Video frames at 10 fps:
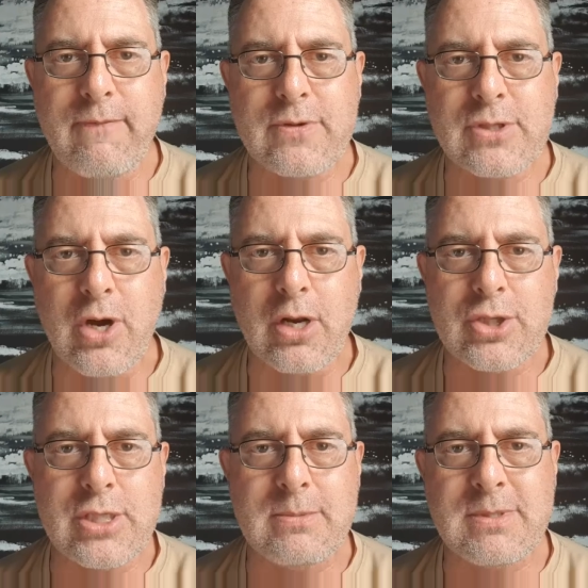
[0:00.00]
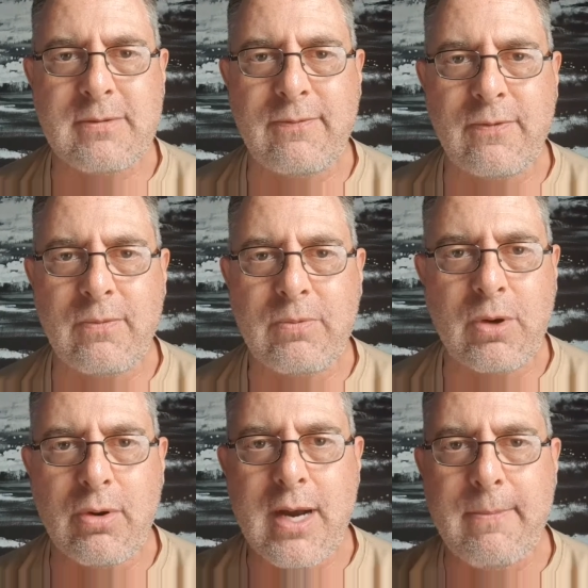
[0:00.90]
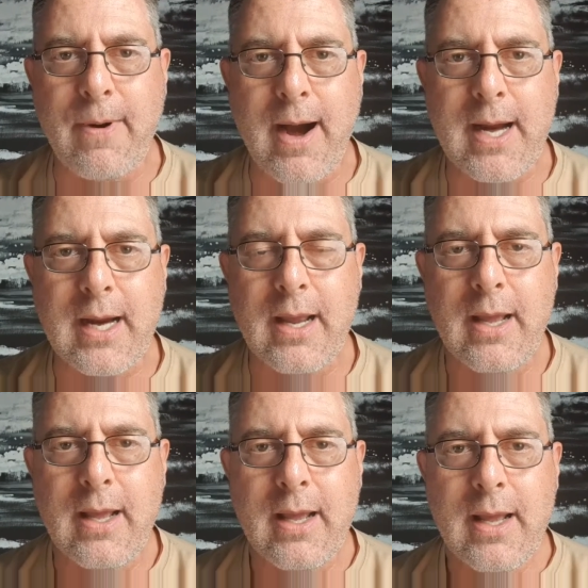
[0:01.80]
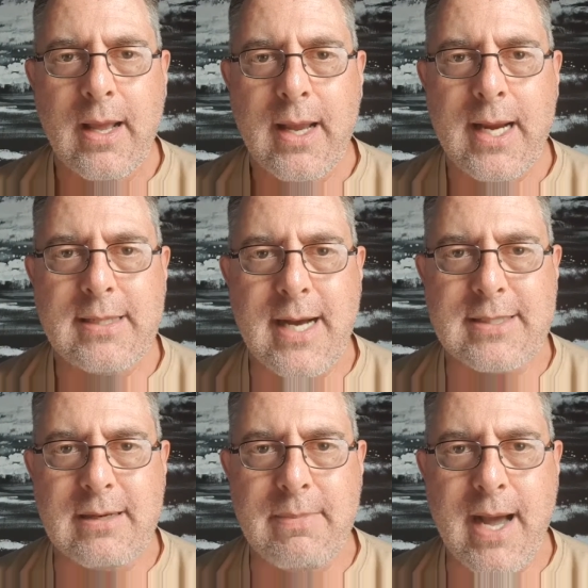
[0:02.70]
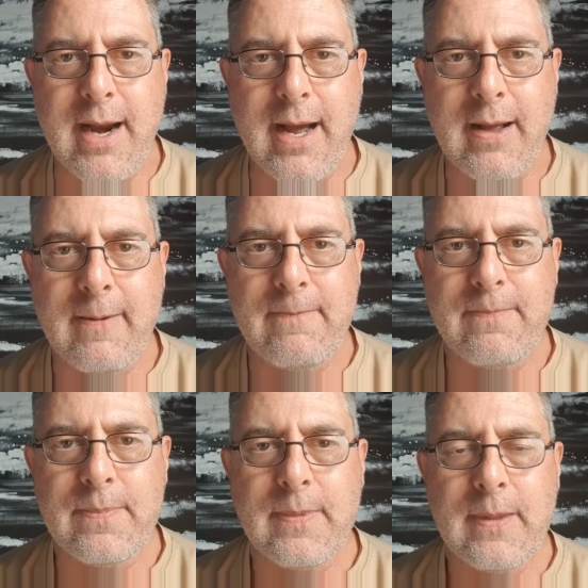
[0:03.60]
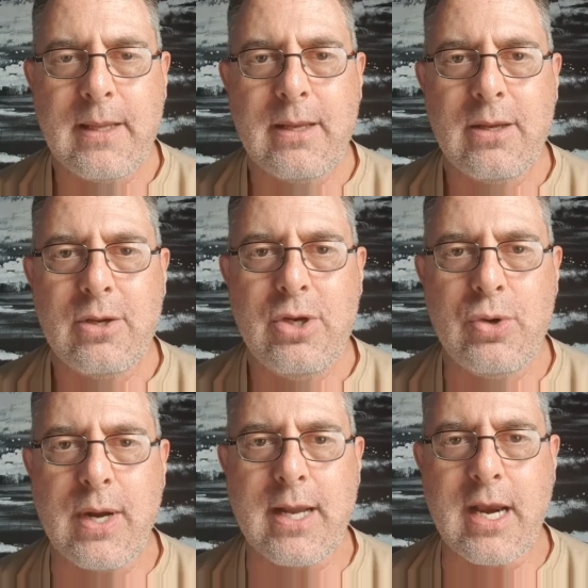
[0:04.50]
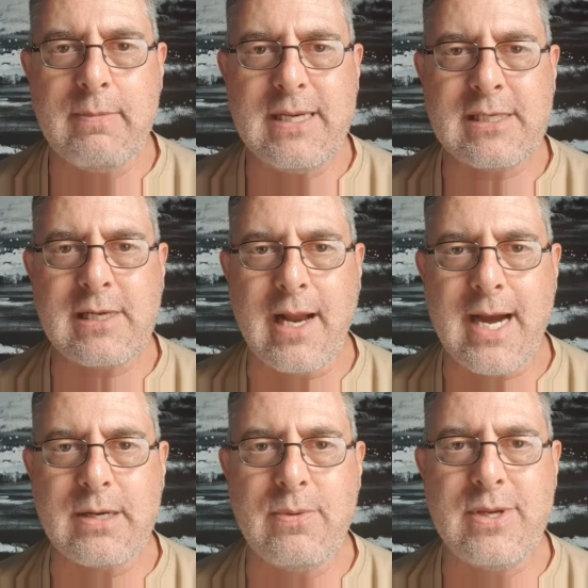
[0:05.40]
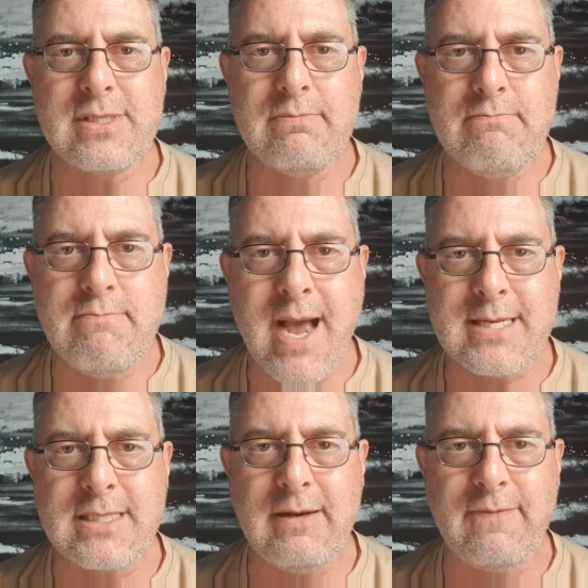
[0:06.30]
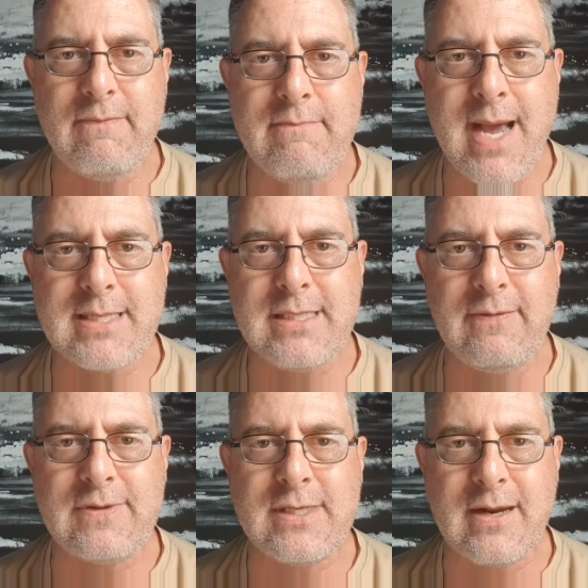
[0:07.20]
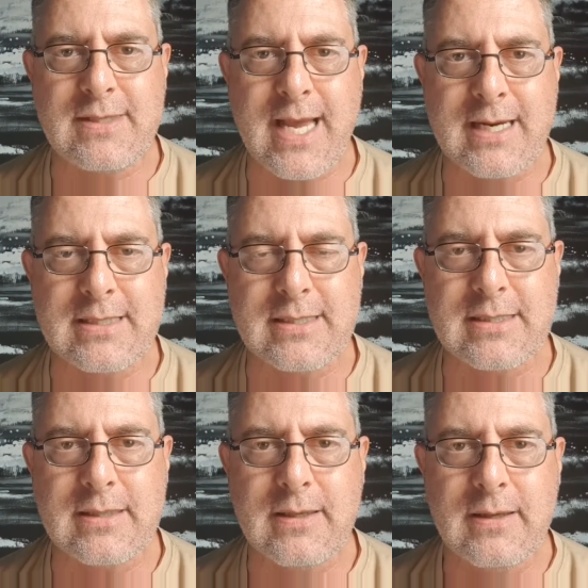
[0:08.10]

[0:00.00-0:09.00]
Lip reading: for scholarships, for career break, it doesn't matter. You are going to be slugged with this massive, massive set of taxes.